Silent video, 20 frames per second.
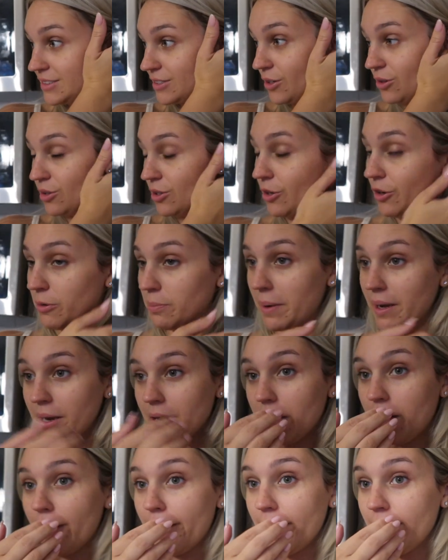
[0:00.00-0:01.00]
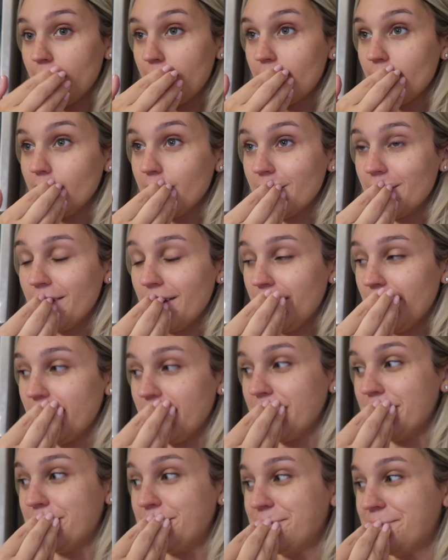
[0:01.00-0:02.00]
Go load my car.
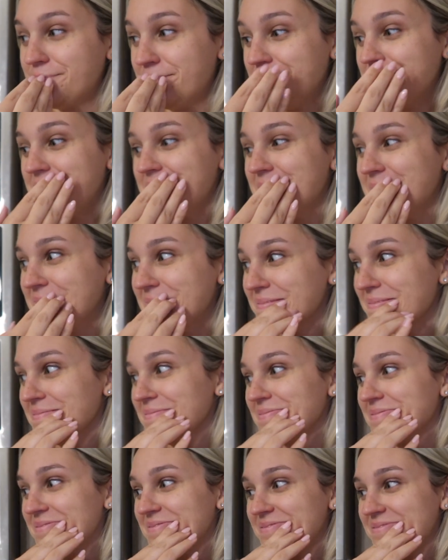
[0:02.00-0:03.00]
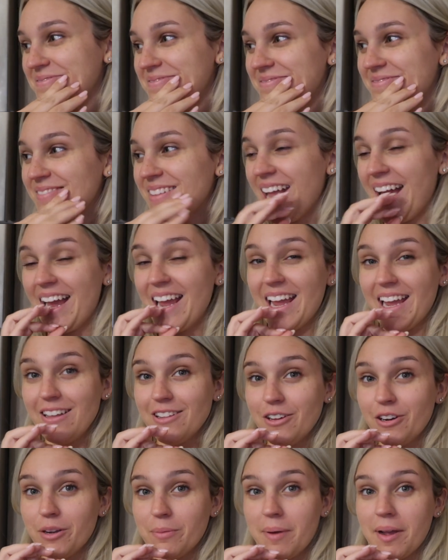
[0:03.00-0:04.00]
I hate
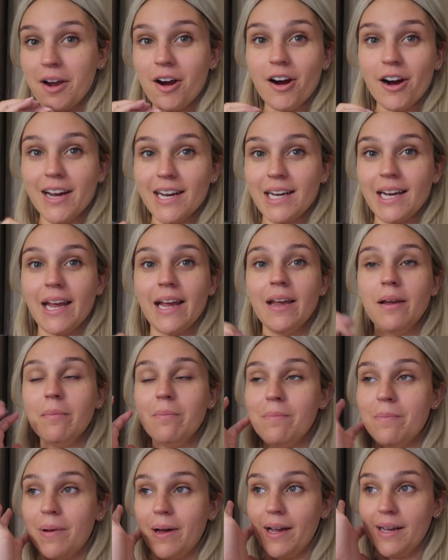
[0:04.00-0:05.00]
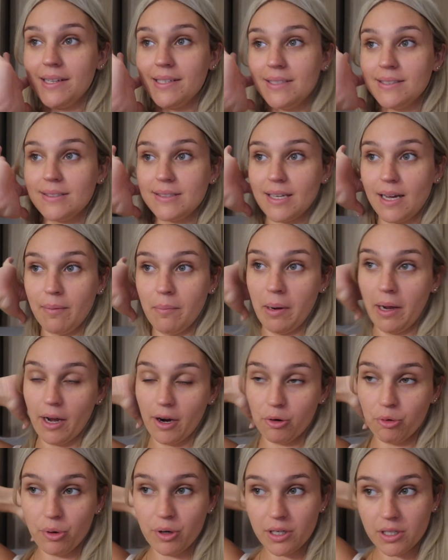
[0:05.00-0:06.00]
loading my car at night, but I'm
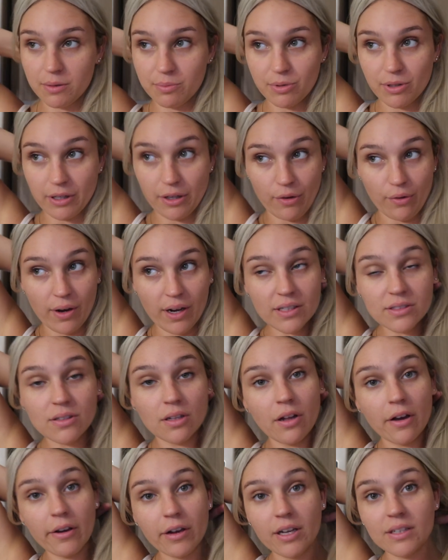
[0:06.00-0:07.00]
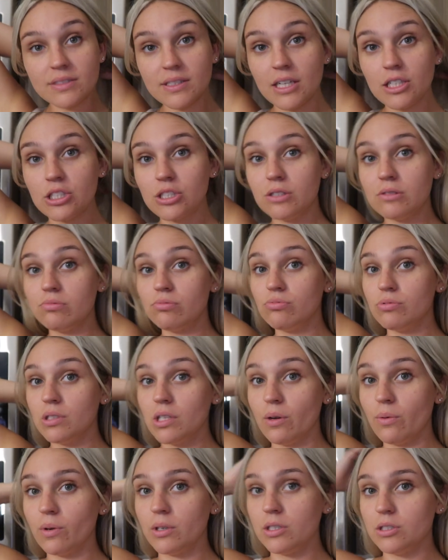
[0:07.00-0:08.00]
not going to bring you guys along because I just
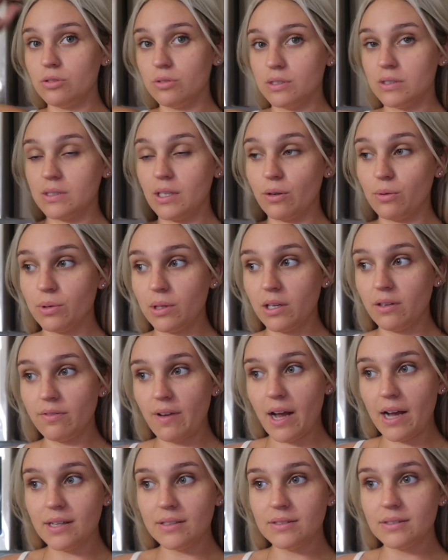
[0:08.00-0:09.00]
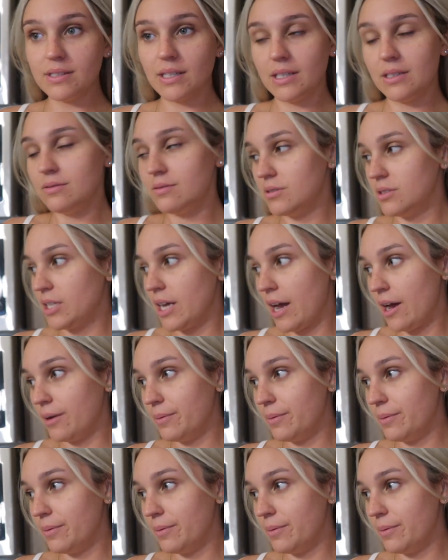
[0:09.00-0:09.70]
really want to do this like really fast and